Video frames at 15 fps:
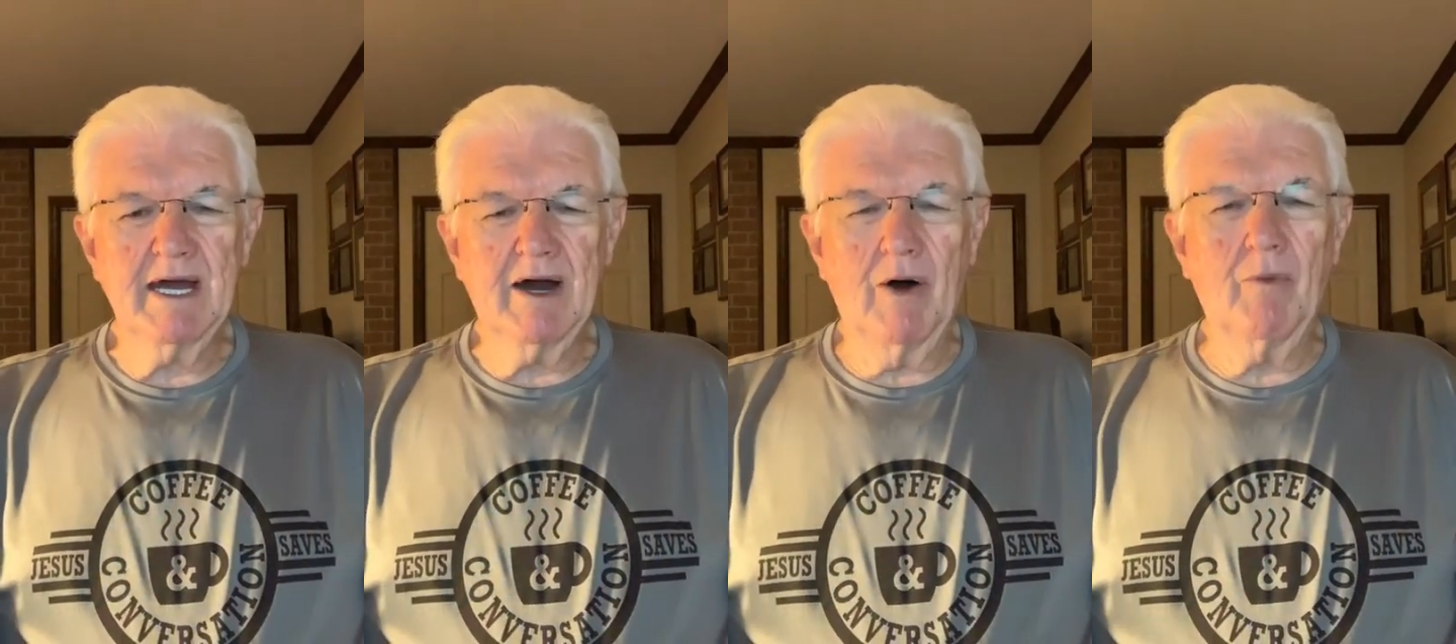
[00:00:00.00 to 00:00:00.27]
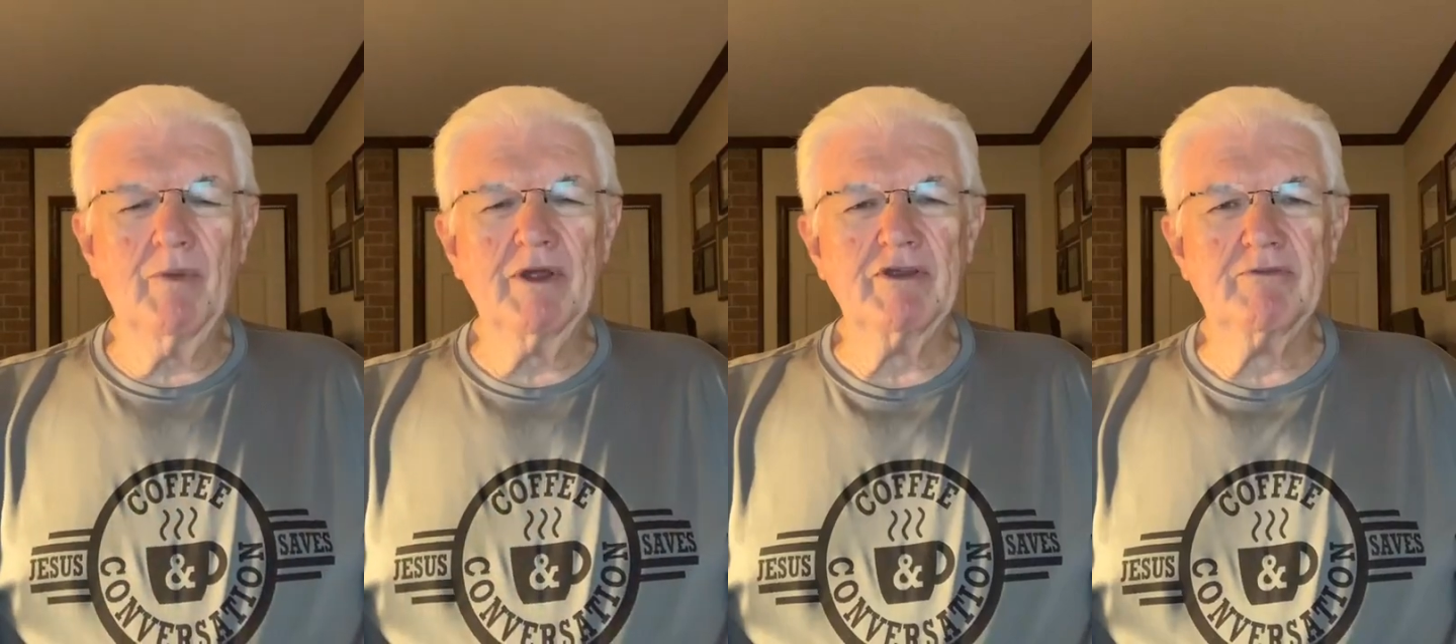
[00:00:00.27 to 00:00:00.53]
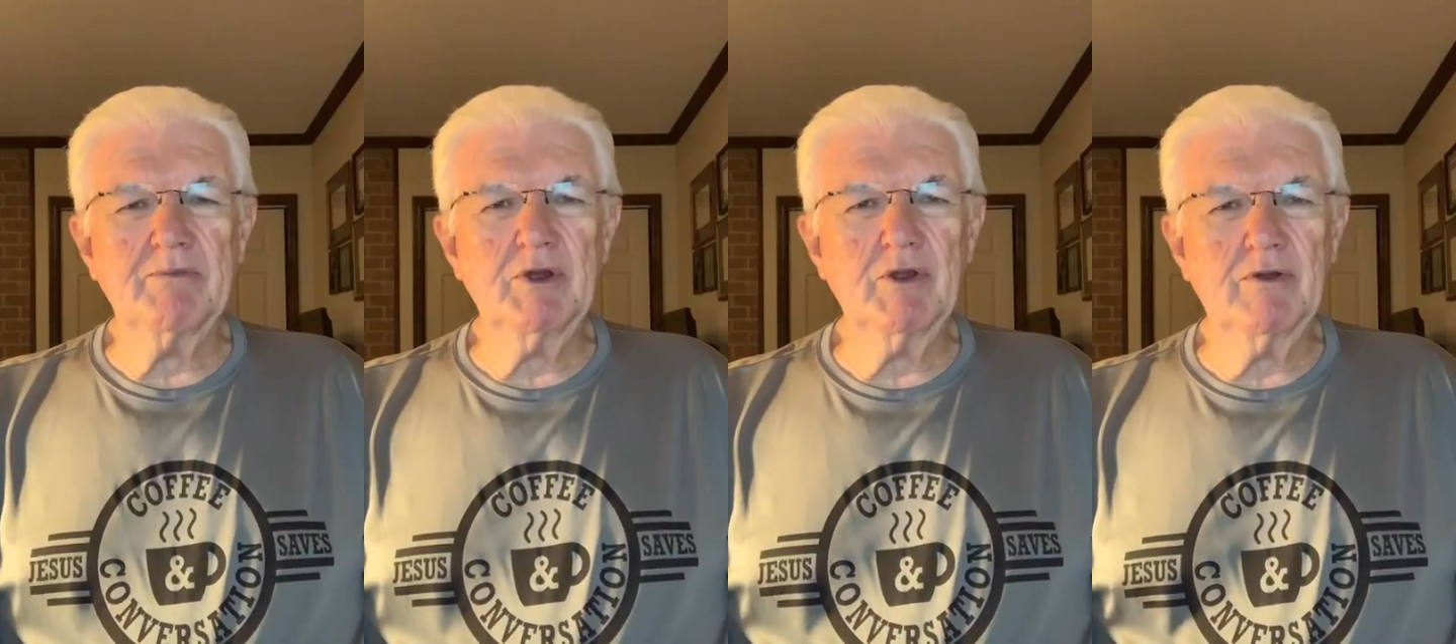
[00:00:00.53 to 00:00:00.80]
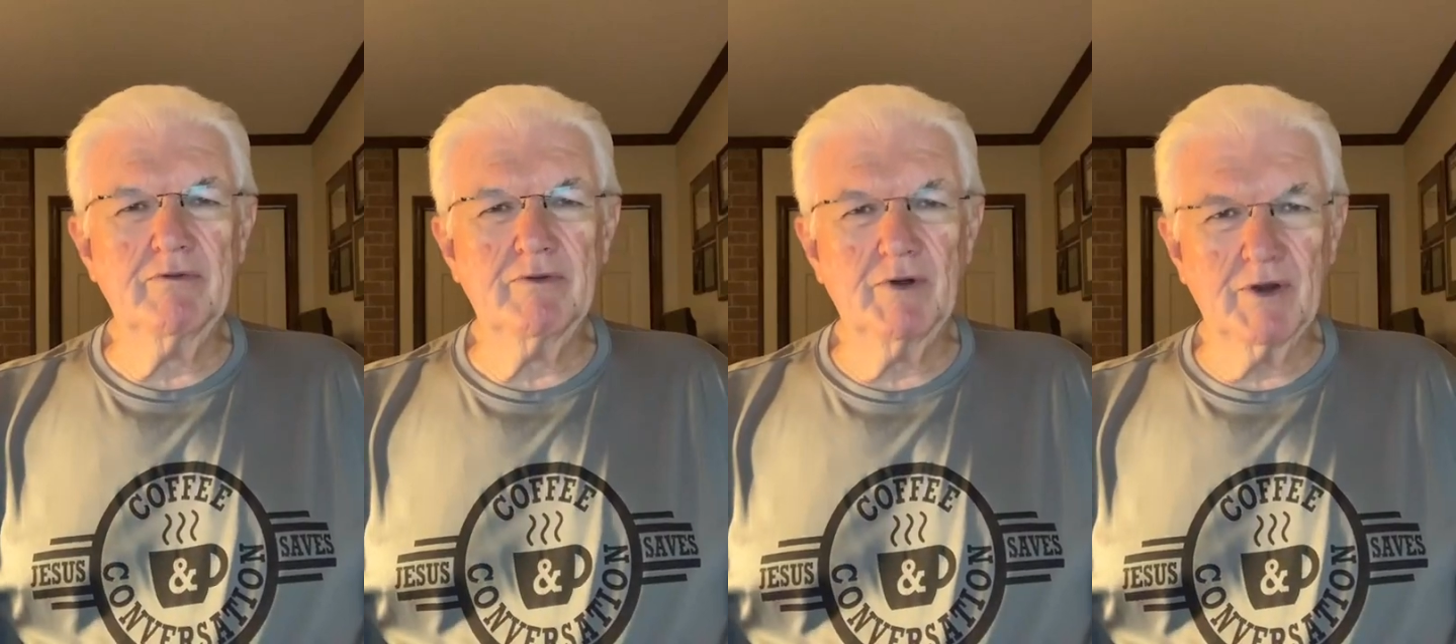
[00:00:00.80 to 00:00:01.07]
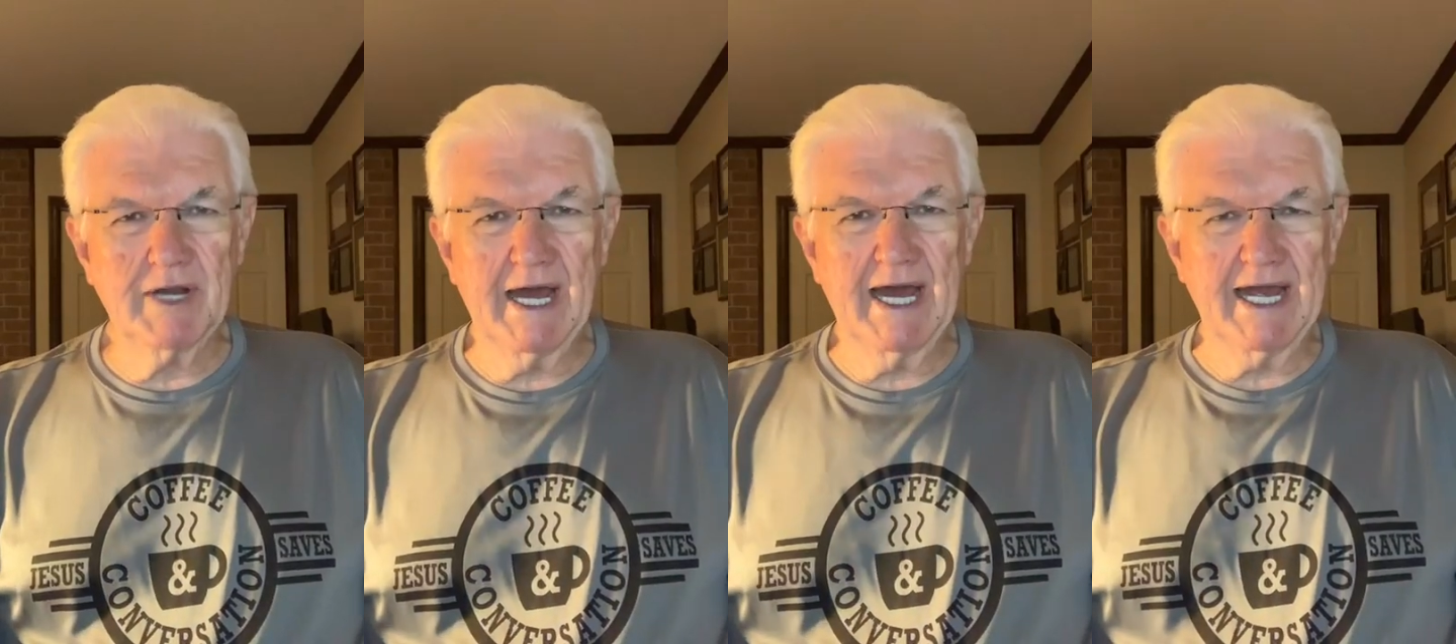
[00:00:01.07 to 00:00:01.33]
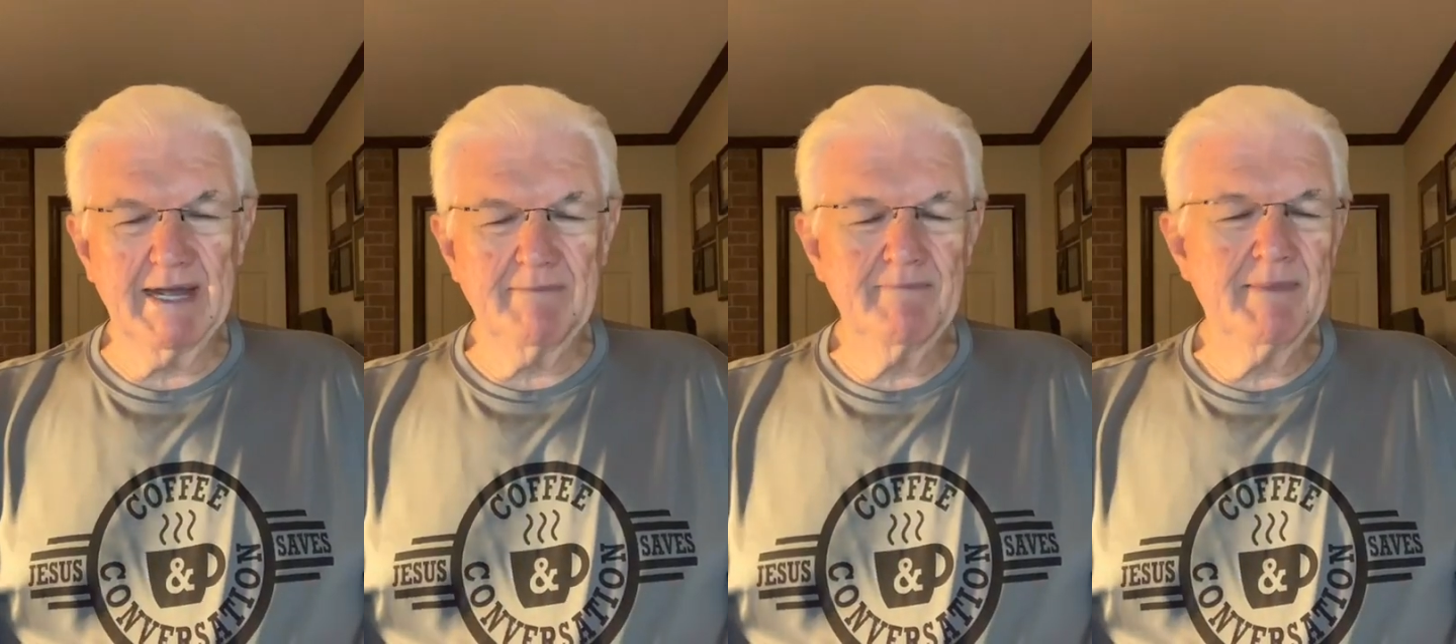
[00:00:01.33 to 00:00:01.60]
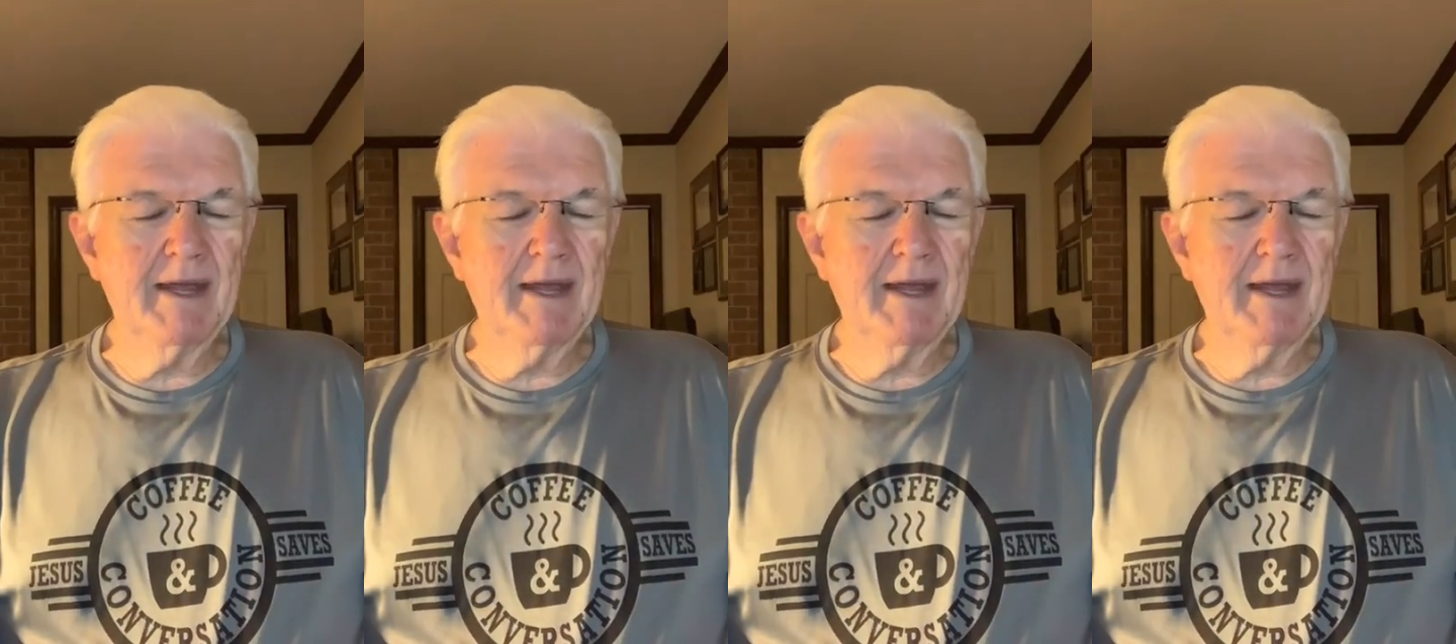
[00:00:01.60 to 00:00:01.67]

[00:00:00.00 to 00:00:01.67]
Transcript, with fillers: on this beautiful day.